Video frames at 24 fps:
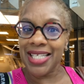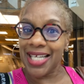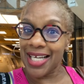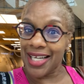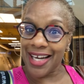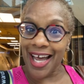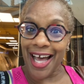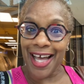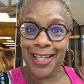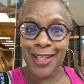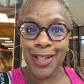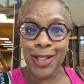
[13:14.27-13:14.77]
And
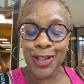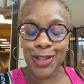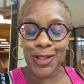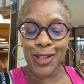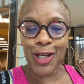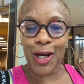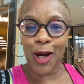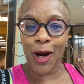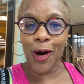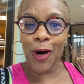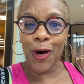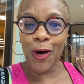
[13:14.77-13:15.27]
I looked
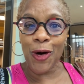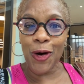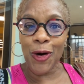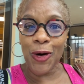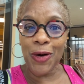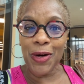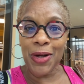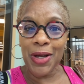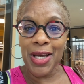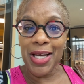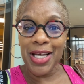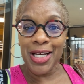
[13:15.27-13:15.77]
at
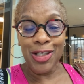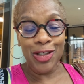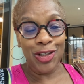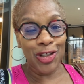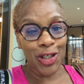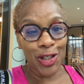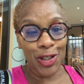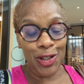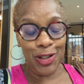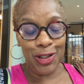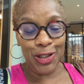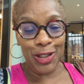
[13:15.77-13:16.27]
her. She
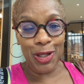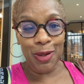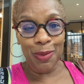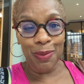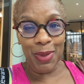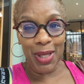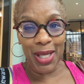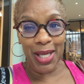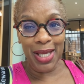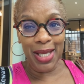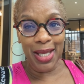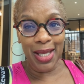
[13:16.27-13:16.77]
looked at
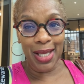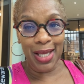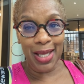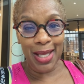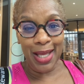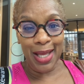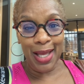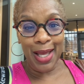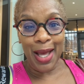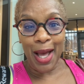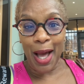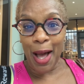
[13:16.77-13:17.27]
me.
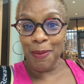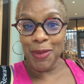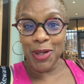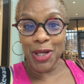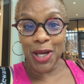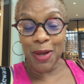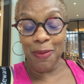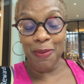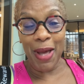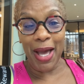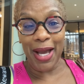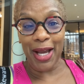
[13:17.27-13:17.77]
I'm
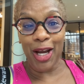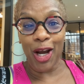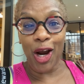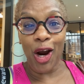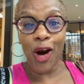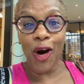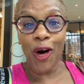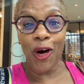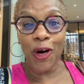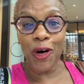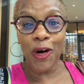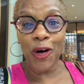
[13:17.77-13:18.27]
looking back at
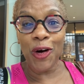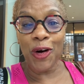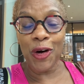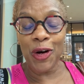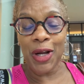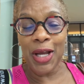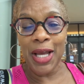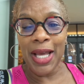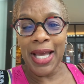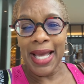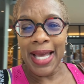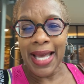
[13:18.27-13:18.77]
her.
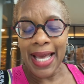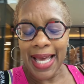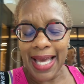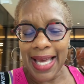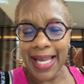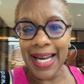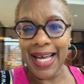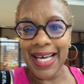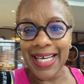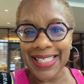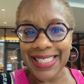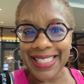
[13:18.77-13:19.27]

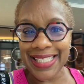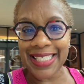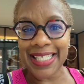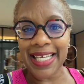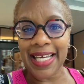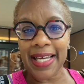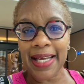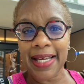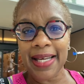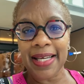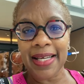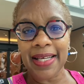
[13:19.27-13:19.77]
And I
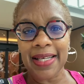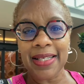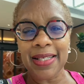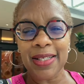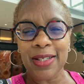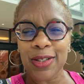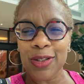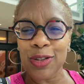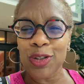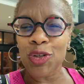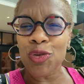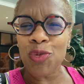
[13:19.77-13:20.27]
say,
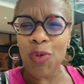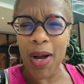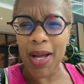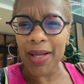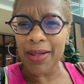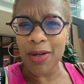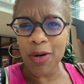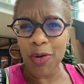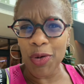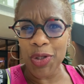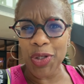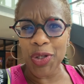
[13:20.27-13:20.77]
do I
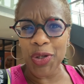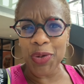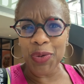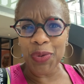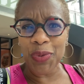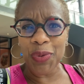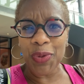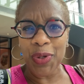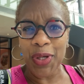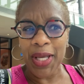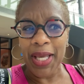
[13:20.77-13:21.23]
know you?